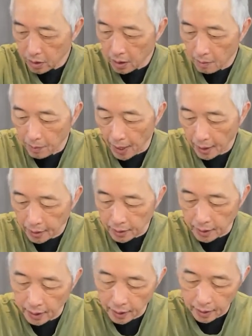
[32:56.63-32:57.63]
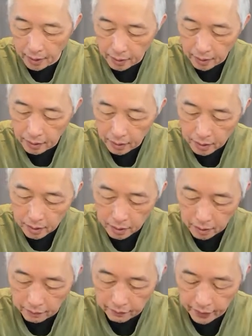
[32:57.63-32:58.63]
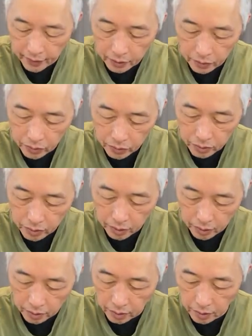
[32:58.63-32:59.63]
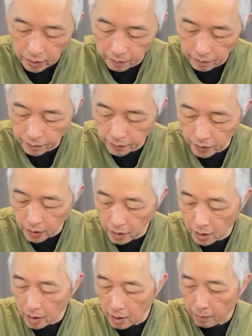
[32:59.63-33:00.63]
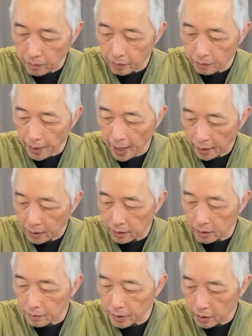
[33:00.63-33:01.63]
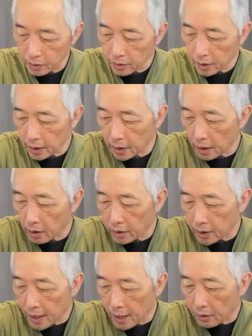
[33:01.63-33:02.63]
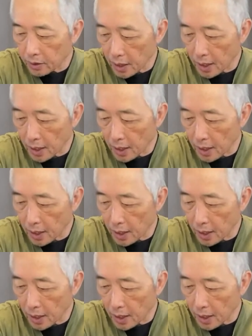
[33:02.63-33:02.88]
back of the hand, the fingers, the thumb, back to the middle, and then on the outside